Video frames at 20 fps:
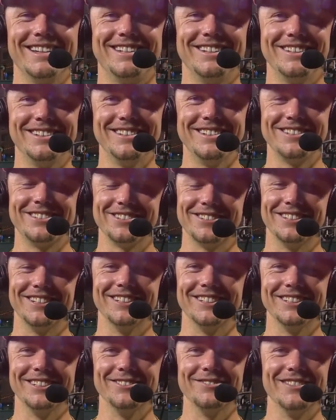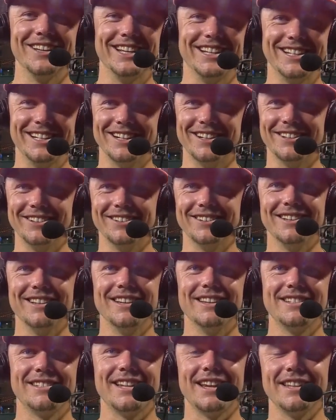would do it to Choi a little bit. You know,
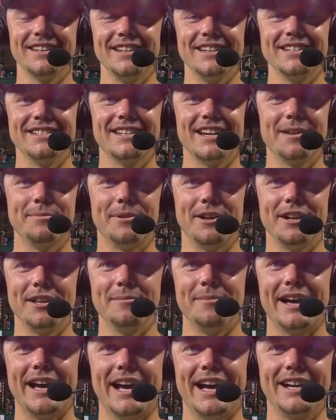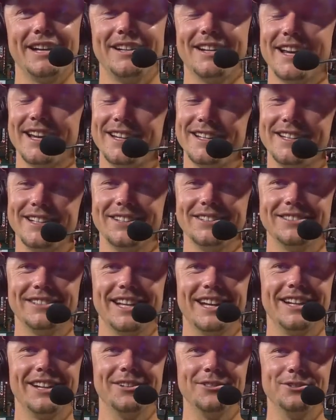stay on the inside part of the bag. You can't, you know,
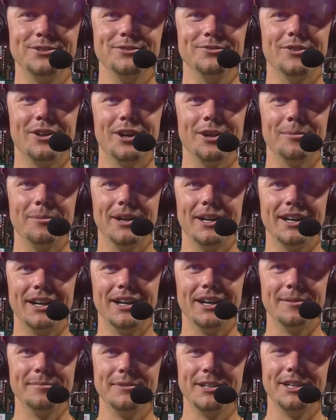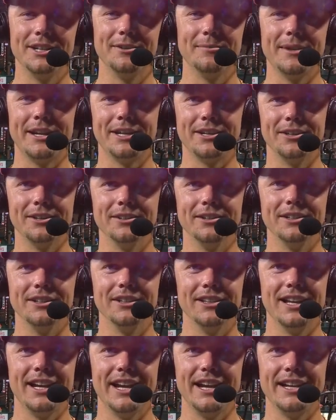can't go too far, but um, you know, make your own
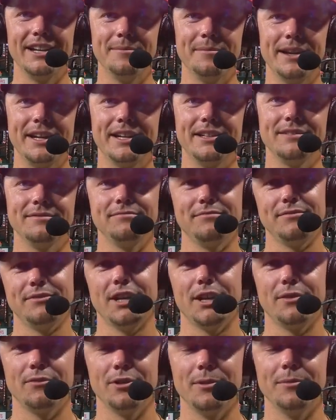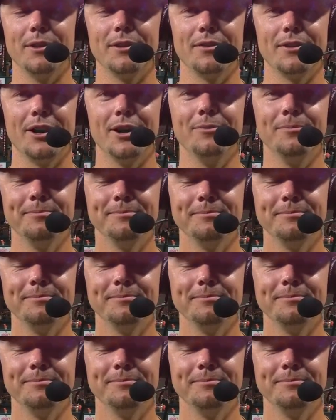little lane and make it tough for him to throw.